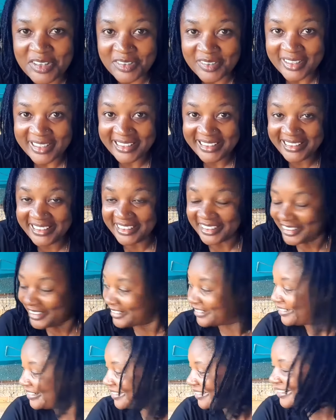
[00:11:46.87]
Right
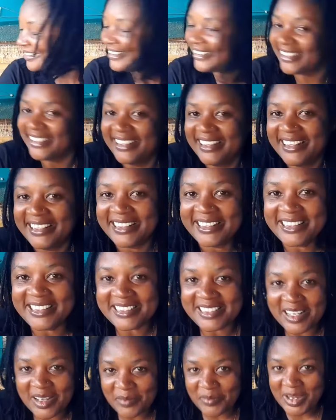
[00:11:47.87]
here,
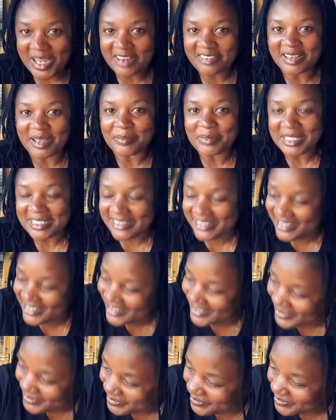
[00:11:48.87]
these are my rabbits.